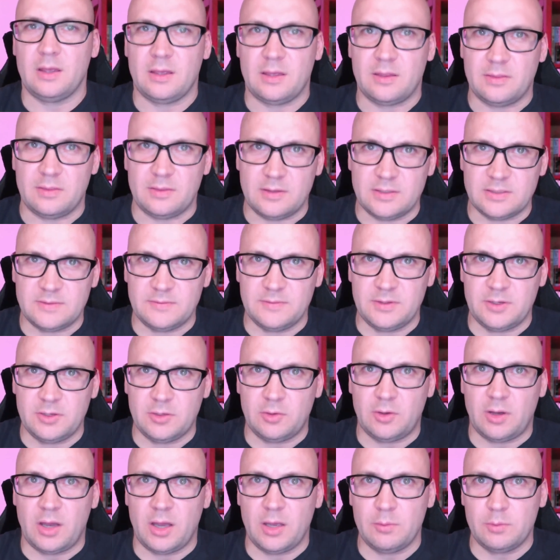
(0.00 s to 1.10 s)
In this
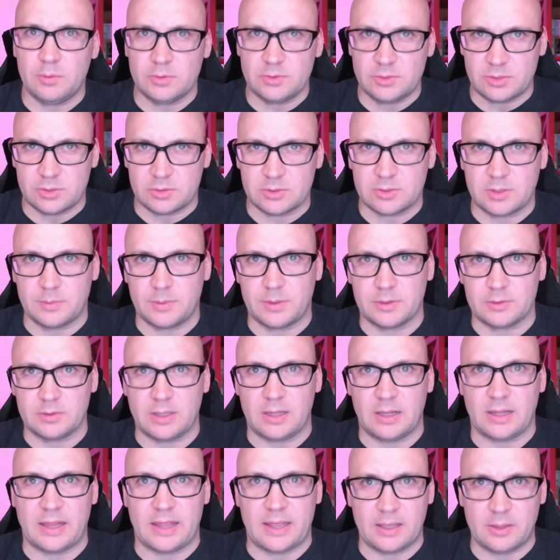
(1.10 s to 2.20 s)
video, I will talk about the
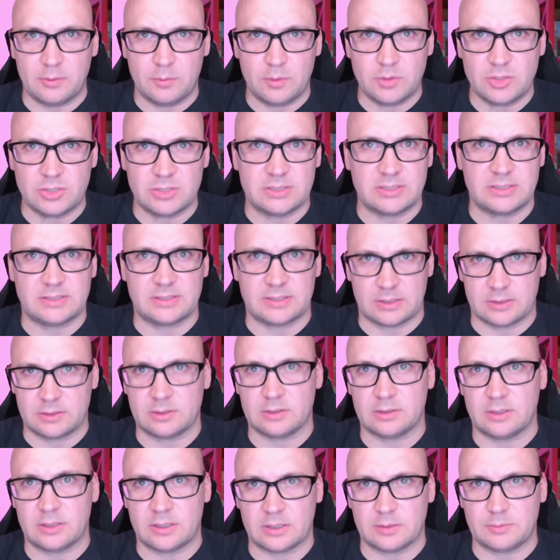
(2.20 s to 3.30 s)
language and
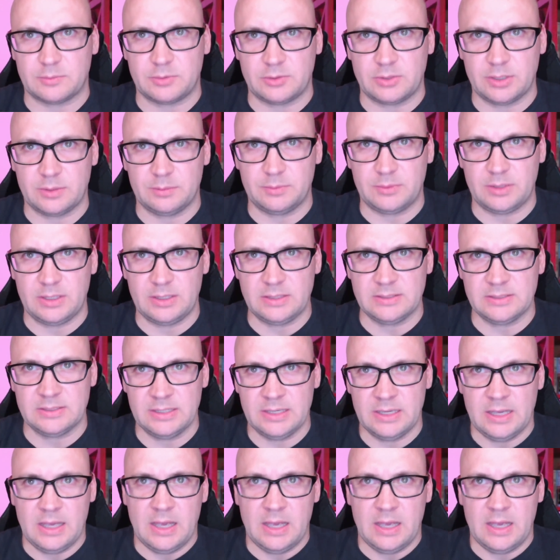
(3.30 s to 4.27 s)
standard library updates,